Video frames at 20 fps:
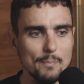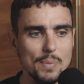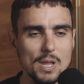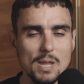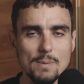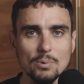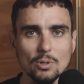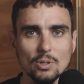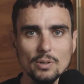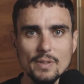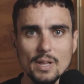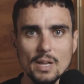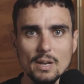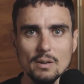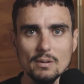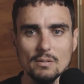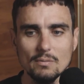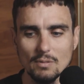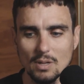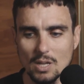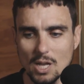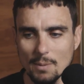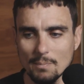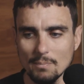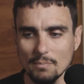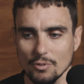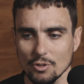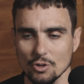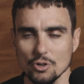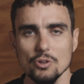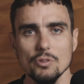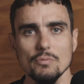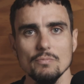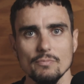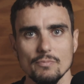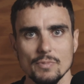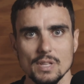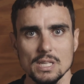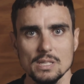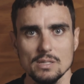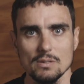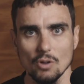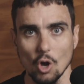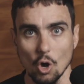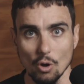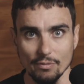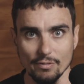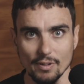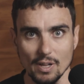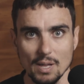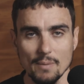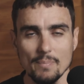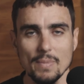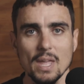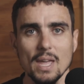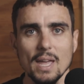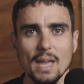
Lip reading: people that come through this offer